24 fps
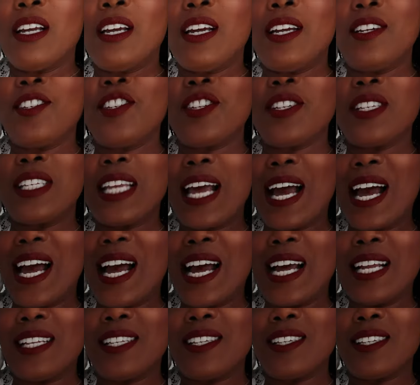it just
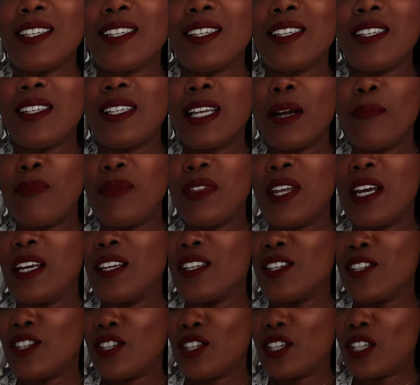adds something
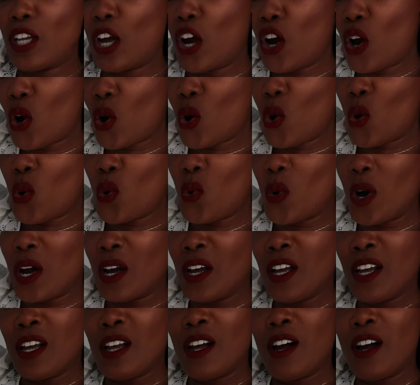so,